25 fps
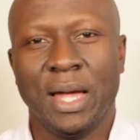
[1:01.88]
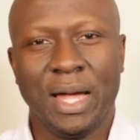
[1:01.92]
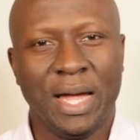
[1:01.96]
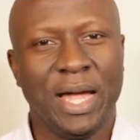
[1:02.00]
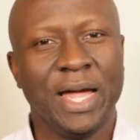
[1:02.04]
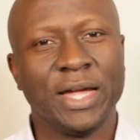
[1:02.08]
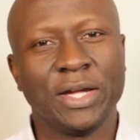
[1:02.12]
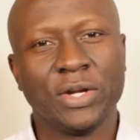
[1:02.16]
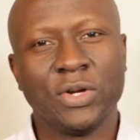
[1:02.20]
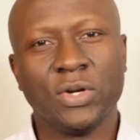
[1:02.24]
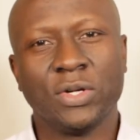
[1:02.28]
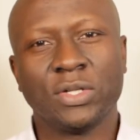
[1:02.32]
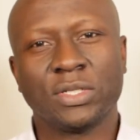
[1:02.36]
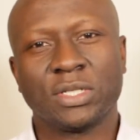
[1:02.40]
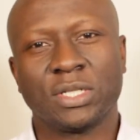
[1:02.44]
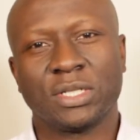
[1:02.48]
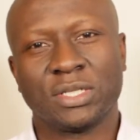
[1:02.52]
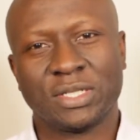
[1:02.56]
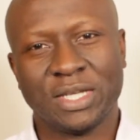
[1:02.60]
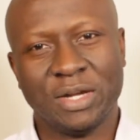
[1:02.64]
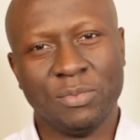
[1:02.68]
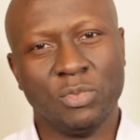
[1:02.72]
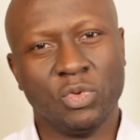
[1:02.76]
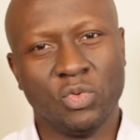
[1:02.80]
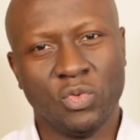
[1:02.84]
I got
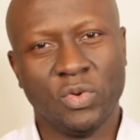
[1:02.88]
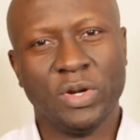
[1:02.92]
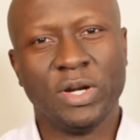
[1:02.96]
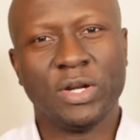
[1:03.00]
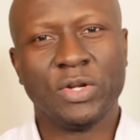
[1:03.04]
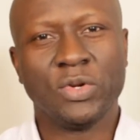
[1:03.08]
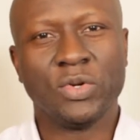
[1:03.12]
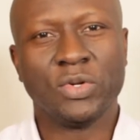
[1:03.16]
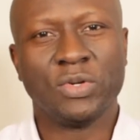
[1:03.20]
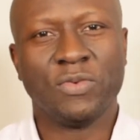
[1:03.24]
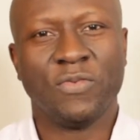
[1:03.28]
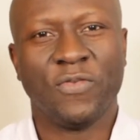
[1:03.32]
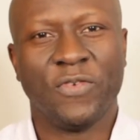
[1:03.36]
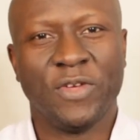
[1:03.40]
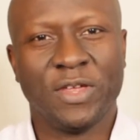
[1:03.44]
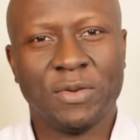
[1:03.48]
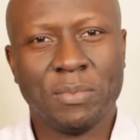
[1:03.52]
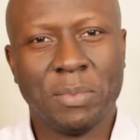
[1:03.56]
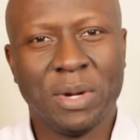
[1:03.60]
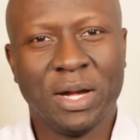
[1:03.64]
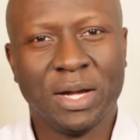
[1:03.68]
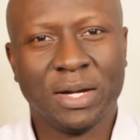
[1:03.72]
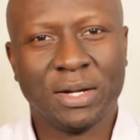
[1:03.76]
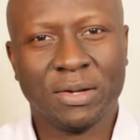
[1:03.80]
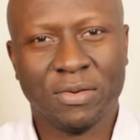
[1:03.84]
some really good
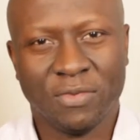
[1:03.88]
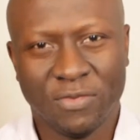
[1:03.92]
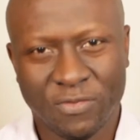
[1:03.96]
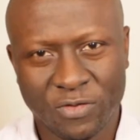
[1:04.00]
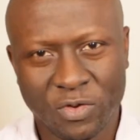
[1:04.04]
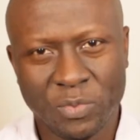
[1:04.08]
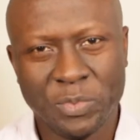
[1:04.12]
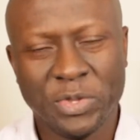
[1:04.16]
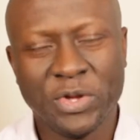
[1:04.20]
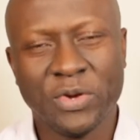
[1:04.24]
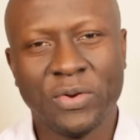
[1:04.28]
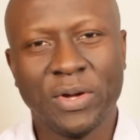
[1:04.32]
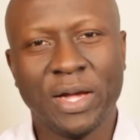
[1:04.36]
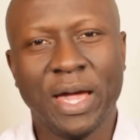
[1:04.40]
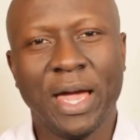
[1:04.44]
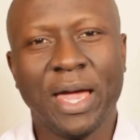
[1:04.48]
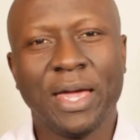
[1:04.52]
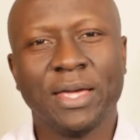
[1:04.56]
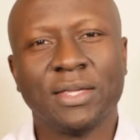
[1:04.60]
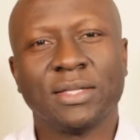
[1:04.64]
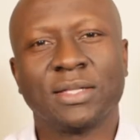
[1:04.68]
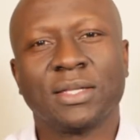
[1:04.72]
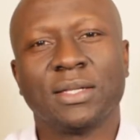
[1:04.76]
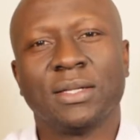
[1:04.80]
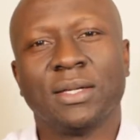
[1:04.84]
feedback from you
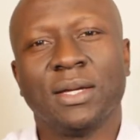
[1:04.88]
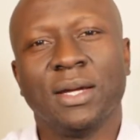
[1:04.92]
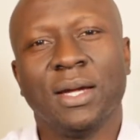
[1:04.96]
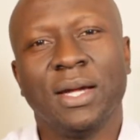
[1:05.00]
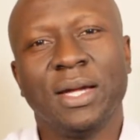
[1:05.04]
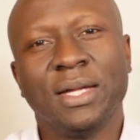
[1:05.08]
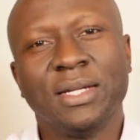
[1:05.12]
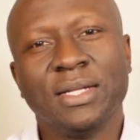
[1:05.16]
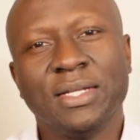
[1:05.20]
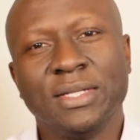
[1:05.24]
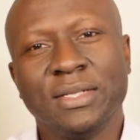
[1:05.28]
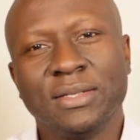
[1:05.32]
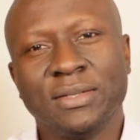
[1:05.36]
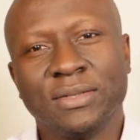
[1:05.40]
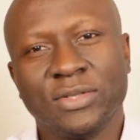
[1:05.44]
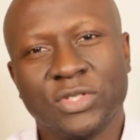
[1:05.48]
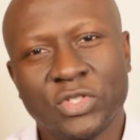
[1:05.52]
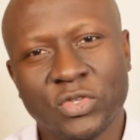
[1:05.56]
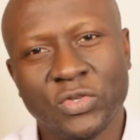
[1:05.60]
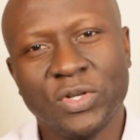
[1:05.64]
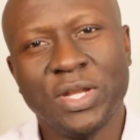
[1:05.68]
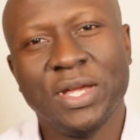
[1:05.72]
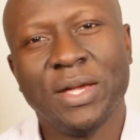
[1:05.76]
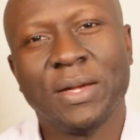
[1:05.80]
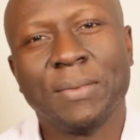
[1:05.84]
guys, and
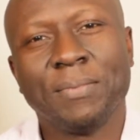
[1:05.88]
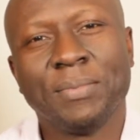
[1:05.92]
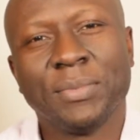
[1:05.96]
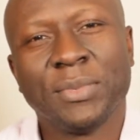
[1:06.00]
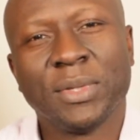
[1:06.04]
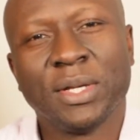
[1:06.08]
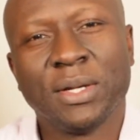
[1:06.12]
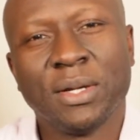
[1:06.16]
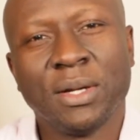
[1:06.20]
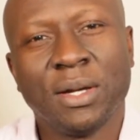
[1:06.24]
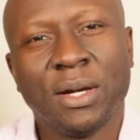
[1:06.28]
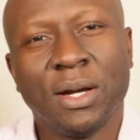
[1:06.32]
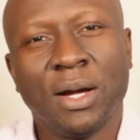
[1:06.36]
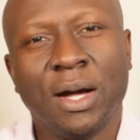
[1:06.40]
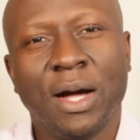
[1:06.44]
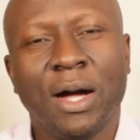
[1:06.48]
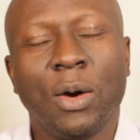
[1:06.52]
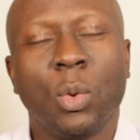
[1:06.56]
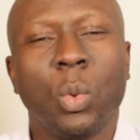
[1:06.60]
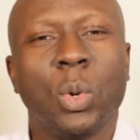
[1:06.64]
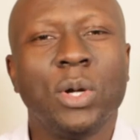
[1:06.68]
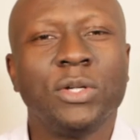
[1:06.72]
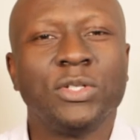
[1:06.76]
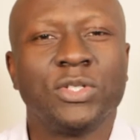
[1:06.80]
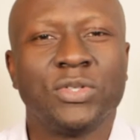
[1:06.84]
today I
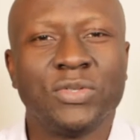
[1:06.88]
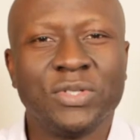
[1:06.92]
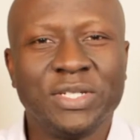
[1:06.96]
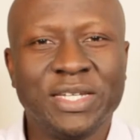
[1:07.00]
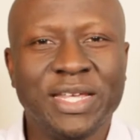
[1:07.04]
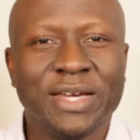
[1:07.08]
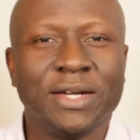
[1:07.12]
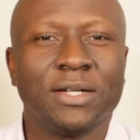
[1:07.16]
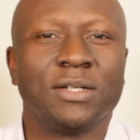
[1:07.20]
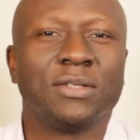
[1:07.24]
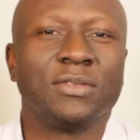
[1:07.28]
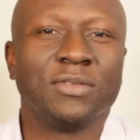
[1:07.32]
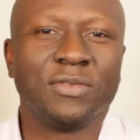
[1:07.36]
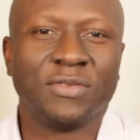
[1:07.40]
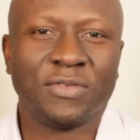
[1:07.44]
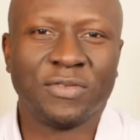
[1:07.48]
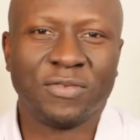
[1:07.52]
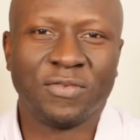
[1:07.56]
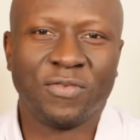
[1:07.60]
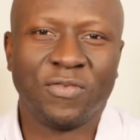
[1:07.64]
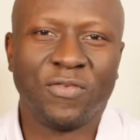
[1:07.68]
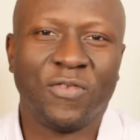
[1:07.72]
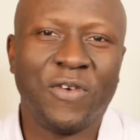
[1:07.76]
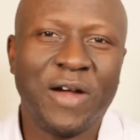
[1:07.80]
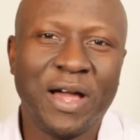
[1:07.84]
want to delve
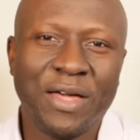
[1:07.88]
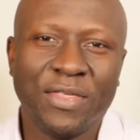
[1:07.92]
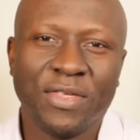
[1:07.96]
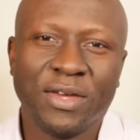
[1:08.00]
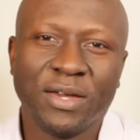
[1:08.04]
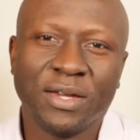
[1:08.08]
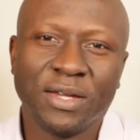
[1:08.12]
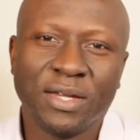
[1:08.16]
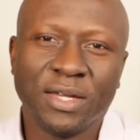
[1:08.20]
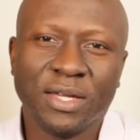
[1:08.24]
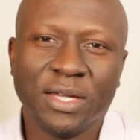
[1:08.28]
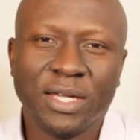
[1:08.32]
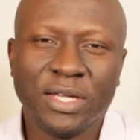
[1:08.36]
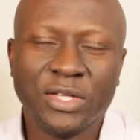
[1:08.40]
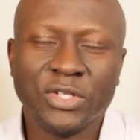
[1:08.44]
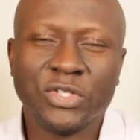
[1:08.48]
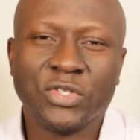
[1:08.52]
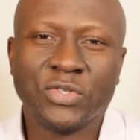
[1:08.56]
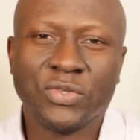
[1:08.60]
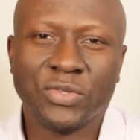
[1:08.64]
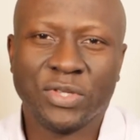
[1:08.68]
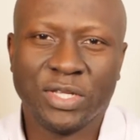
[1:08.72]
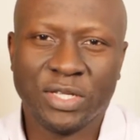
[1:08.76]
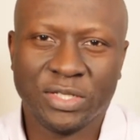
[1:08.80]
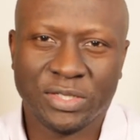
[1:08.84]
further
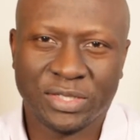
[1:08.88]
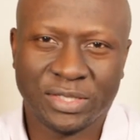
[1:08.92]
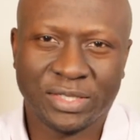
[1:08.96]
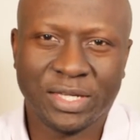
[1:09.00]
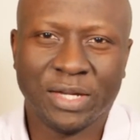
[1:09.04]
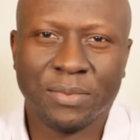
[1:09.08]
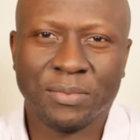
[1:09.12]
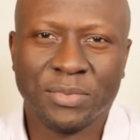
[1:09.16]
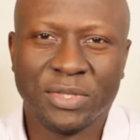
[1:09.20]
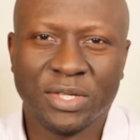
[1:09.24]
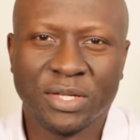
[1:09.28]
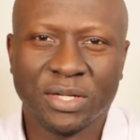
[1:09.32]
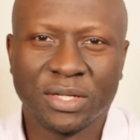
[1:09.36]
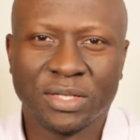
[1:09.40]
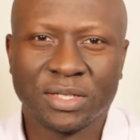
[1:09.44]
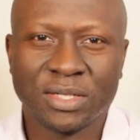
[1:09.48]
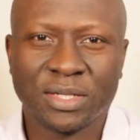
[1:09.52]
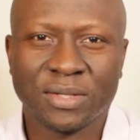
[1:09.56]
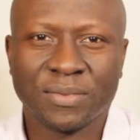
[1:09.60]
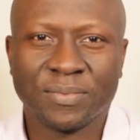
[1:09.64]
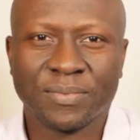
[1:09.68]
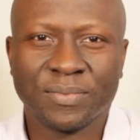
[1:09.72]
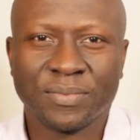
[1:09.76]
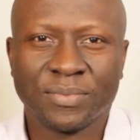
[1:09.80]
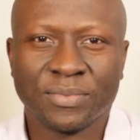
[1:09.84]
into this subject.
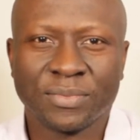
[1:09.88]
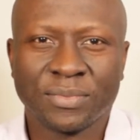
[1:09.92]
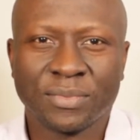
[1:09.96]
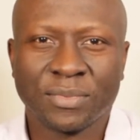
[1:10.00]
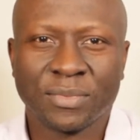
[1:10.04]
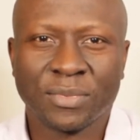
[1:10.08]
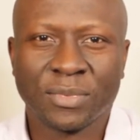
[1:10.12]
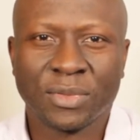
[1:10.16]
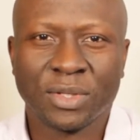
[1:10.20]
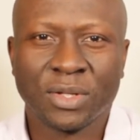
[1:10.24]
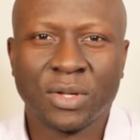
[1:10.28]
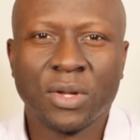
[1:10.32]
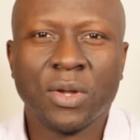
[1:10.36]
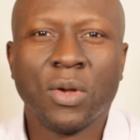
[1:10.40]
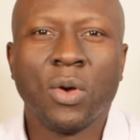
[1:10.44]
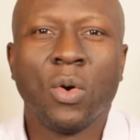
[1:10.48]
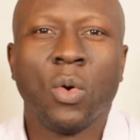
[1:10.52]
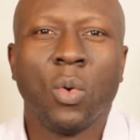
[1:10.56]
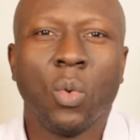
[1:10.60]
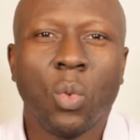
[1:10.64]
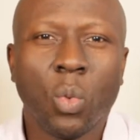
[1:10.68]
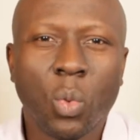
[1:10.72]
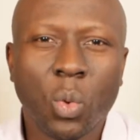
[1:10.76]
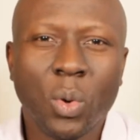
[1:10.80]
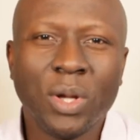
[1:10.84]

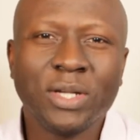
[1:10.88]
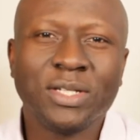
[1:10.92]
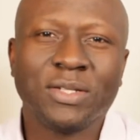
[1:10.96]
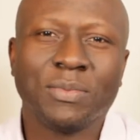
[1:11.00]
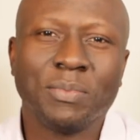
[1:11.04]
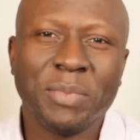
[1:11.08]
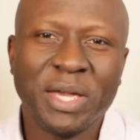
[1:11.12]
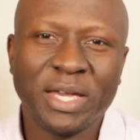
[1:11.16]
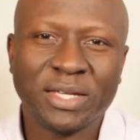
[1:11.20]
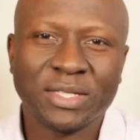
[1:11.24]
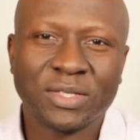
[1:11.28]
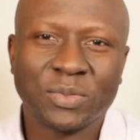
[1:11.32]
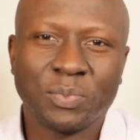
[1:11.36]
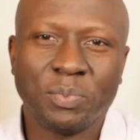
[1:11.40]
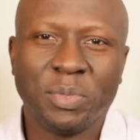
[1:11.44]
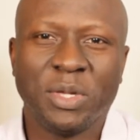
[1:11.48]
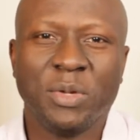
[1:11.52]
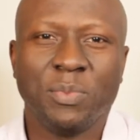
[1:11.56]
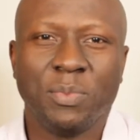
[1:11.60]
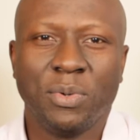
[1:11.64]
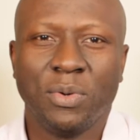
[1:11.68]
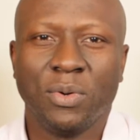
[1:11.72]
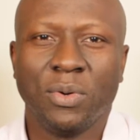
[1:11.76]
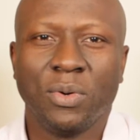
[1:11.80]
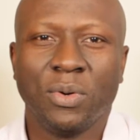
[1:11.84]
What makes
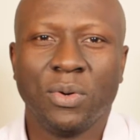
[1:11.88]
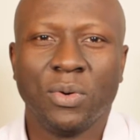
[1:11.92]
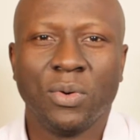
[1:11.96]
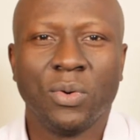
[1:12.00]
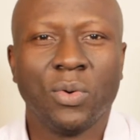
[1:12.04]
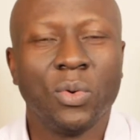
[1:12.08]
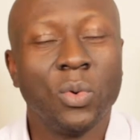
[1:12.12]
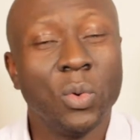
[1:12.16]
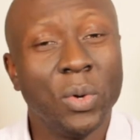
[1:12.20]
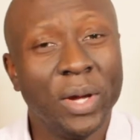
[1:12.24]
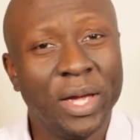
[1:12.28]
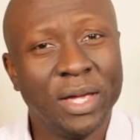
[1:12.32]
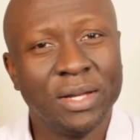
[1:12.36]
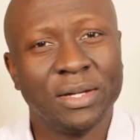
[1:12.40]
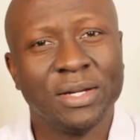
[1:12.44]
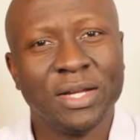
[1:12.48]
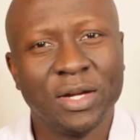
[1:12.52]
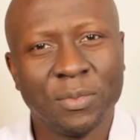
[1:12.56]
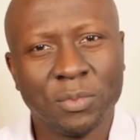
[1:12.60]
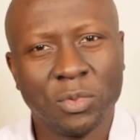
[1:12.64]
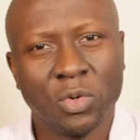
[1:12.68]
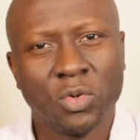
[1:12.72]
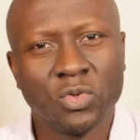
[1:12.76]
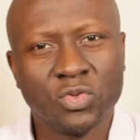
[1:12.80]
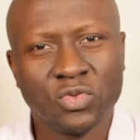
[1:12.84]
people who end
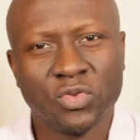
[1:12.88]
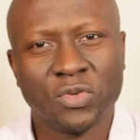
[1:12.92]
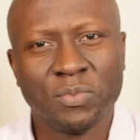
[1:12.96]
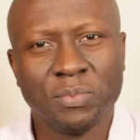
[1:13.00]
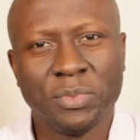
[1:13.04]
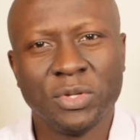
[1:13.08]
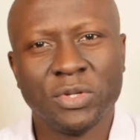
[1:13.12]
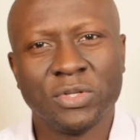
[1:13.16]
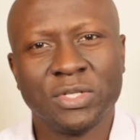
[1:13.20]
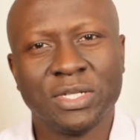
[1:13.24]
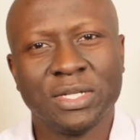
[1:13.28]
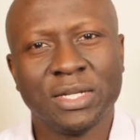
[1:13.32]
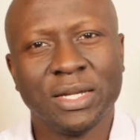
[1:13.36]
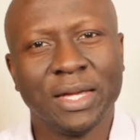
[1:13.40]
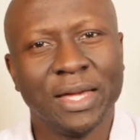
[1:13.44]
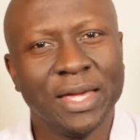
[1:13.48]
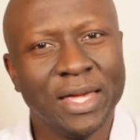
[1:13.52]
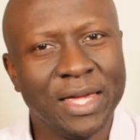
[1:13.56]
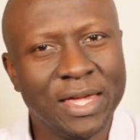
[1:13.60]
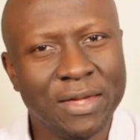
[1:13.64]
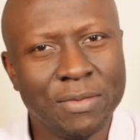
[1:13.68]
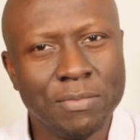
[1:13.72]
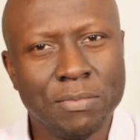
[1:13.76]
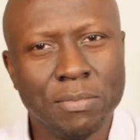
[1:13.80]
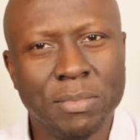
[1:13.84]
up contributing
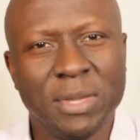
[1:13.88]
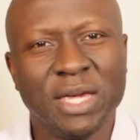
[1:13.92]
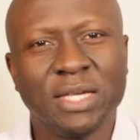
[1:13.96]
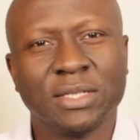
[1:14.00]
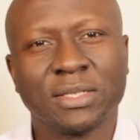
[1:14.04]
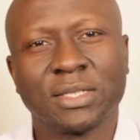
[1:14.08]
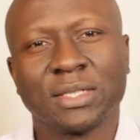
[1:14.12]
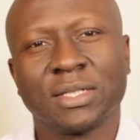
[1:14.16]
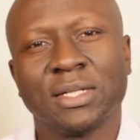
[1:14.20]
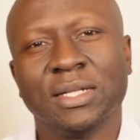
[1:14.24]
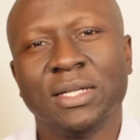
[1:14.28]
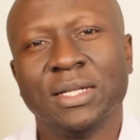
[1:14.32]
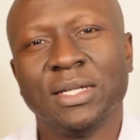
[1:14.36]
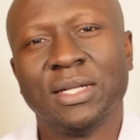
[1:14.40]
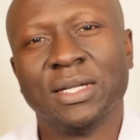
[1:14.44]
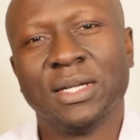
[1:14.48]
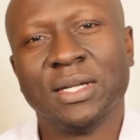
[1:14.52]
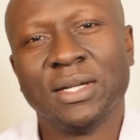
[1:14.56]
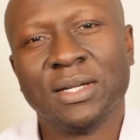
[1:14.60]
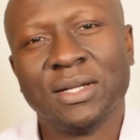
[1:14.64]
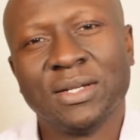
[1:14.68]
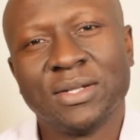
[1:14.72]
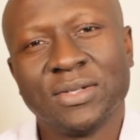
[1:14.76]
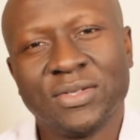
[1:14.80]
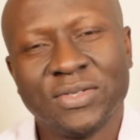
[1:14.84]
immensely
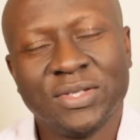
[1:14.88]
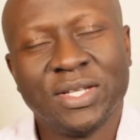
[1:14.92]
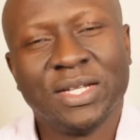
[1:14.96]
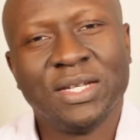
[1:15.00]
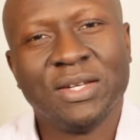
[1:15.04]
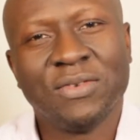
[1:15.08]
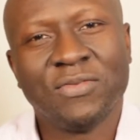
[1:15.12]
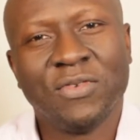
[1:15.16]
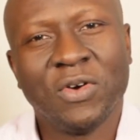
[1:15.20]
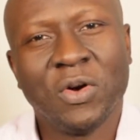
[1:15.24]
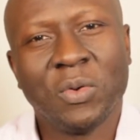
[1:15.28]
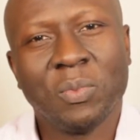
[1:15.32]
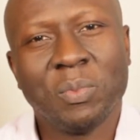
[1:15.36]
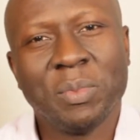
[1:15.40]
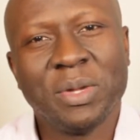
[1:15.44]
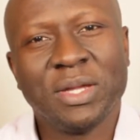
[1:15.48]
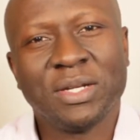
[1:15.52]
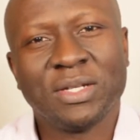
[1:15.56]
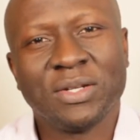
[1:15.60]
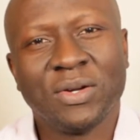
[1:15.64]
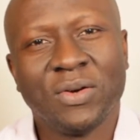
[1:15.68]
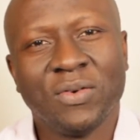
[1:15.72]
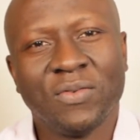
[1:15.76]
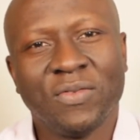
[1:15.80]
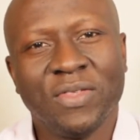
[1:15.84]
to the
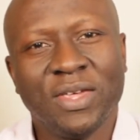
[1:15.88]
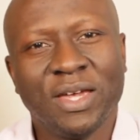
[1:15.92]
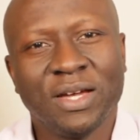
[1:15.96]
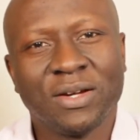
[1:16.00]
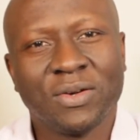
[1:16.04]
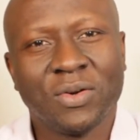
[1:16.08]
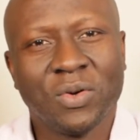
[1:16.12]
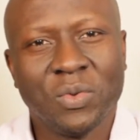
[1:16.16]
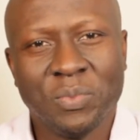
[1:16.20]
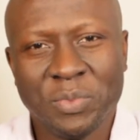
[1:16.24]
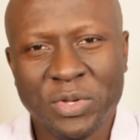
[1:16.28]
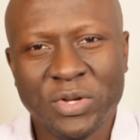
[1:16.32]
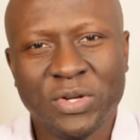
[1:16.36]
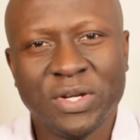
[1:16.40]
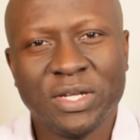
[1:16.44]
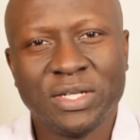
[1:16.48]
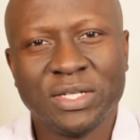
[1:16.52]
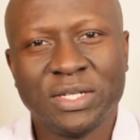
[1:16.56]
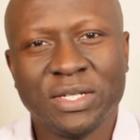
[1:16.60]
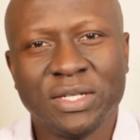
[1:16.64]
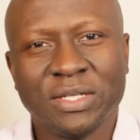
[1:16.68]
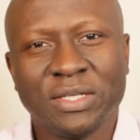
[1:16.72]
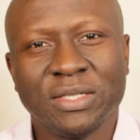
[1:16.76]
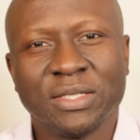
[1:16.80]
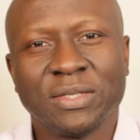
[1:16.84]
development of their
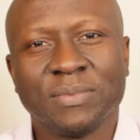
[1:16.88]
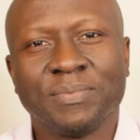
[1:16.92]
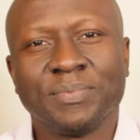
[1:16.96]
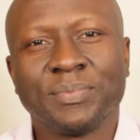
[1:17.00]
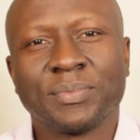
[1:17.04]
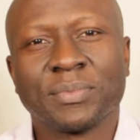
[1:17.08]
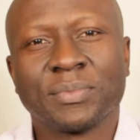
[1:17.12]
communities,